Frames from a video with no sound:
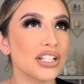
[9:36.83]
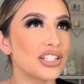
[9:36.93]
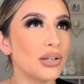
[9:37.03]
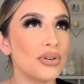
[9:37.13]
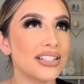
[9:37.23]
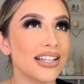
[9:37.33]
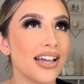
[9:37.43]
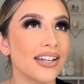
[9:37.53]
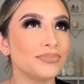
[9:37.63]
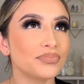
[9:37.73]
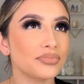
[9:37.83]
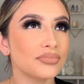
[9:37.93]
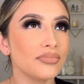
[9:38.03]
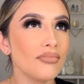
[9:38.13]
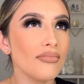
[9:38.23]
someone said
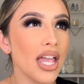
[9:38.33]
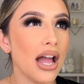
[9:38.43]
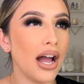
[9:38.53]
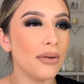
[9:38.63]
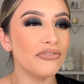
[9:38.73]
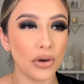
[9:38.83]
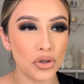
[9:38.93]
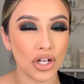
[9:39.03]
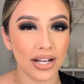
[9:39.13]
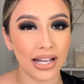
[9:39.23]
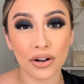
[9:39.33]
I'm photogenic.